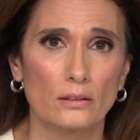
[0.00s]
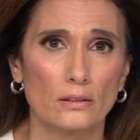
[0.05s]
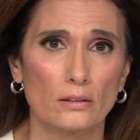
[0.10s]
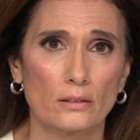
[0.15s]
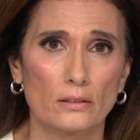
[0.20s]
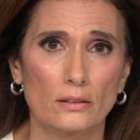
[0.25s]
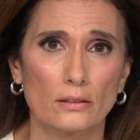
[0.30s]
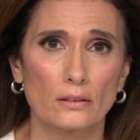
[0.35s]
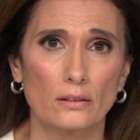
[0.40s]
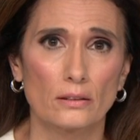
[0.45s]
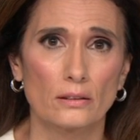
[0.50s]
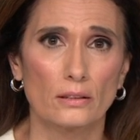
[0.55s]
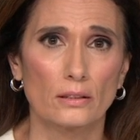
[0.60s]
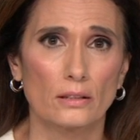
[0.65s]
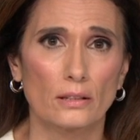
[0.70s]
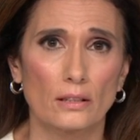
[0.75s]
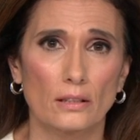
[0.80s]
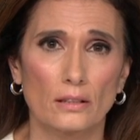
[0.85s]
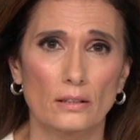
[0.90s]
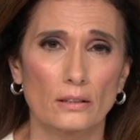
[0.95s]

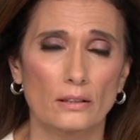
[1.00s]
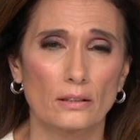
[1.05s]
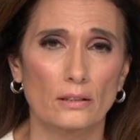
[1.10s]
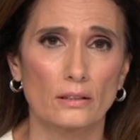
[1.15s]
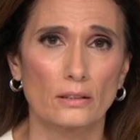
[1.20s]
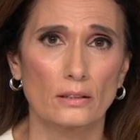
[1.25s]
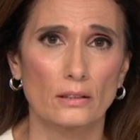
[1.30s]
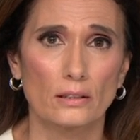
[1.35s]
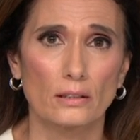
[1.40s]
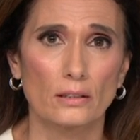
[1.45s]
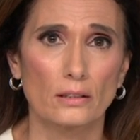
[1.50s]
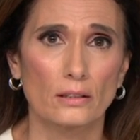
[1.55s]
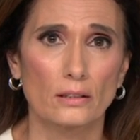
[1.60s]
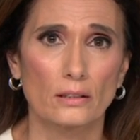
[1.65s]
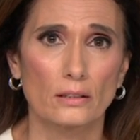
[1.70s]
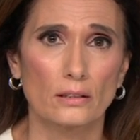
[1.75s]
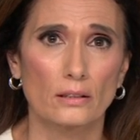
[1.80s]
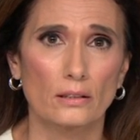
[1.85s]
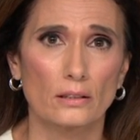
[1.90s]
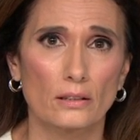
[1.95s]

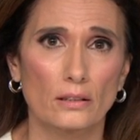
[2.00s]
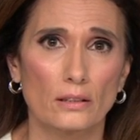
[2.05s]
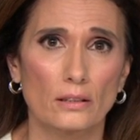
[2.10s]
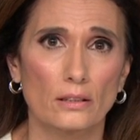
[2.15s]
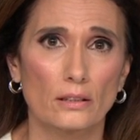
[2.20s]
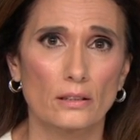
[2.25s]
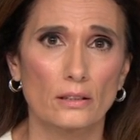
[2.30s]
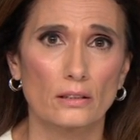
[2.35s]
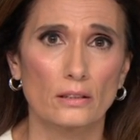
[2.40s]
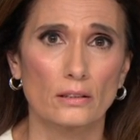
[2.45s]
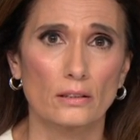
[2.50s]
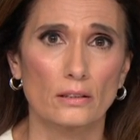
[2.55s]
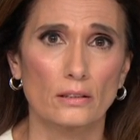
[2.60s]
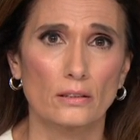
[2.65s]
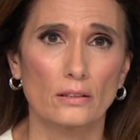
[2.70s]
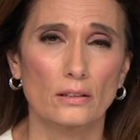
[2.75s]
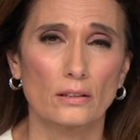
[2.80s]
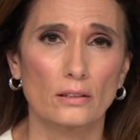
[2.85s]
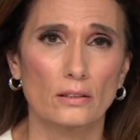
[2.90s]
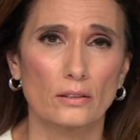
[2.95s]

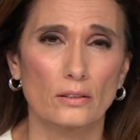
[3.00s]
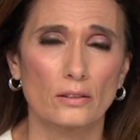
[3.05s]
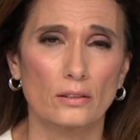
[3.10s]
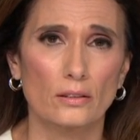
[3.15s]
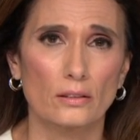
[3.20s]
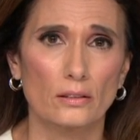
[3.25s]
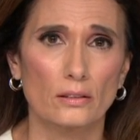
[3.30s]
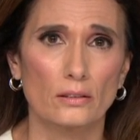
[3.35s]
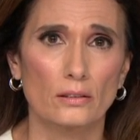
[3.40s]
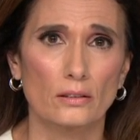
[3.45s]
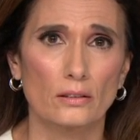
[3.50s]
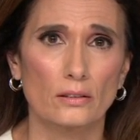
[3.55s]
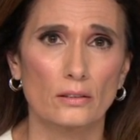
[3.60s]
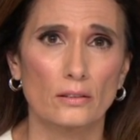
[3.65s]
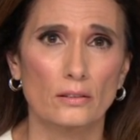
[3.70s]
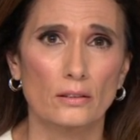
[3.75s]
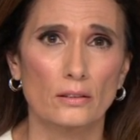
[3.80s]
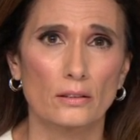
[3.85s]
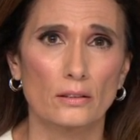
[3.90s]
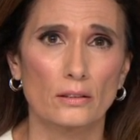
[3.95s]

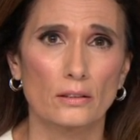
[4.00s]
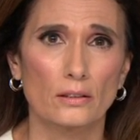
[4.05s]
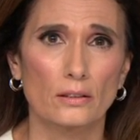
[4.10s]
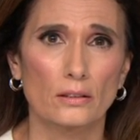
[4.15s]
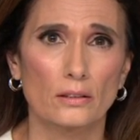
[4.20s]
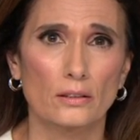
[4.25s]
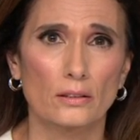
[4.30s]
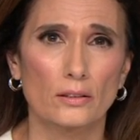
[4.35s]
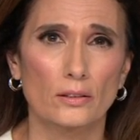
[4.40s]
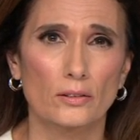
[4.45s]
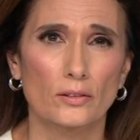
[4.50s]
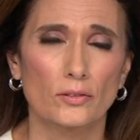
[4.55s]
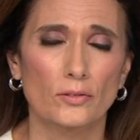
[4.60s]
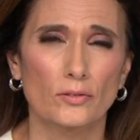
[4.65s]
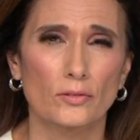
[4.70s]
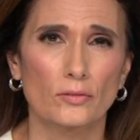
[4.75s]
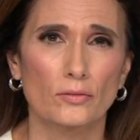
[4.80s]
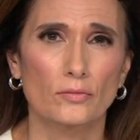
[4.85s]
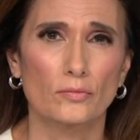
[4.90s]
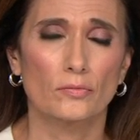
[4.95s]

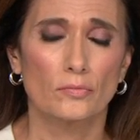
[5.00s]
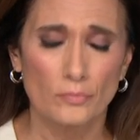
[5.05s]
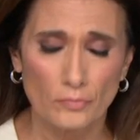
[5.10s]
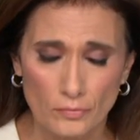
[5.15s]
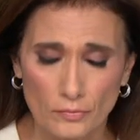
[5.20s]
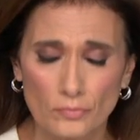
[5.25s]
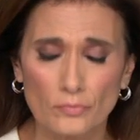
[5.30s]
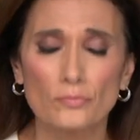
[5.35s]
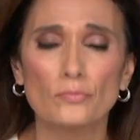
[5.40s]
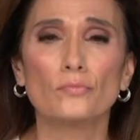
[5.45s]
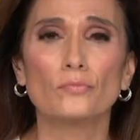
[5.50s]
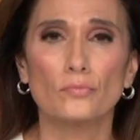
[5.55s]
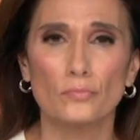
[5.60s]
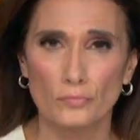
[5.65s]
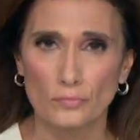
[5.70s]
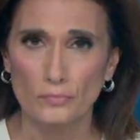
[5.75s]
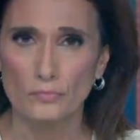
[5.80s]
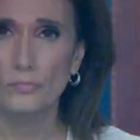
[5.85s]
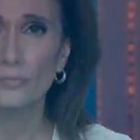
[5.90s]
This person isn't speaking.